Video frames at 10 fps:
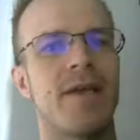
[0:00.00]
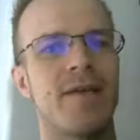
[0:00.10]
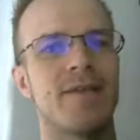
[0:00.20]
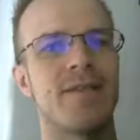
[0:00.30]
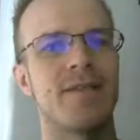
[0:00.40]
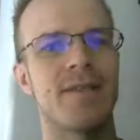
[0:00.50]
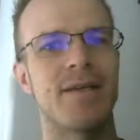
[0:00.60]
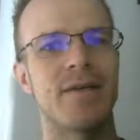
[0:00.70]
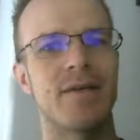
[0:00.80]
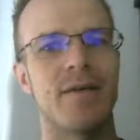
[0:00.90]
Since
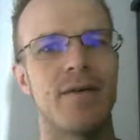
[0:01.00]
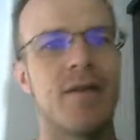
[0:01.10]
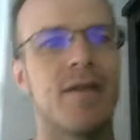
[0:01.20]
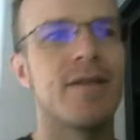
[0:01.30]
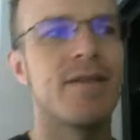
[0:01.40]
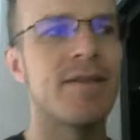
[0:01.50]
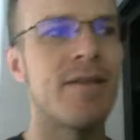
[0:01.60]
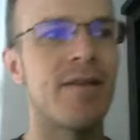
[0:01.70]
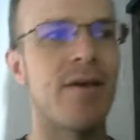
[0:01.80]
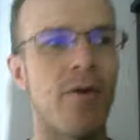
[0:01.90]
on
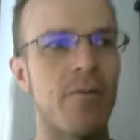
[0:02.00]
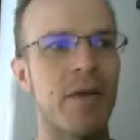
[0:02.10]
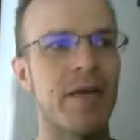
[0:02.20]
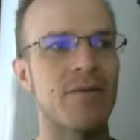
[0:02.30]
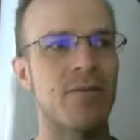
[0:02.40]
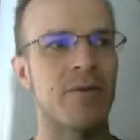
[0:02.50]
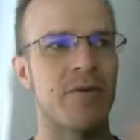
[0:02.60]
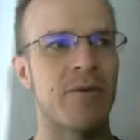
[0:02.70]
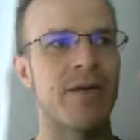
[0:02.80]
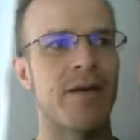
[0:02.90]
the home page we're
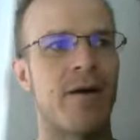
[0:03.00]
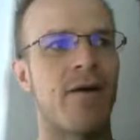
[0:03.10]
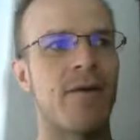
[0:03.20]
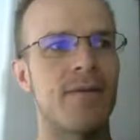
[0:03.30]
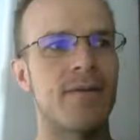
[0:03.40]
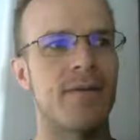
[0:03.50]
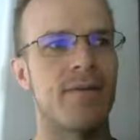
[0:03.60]
querying all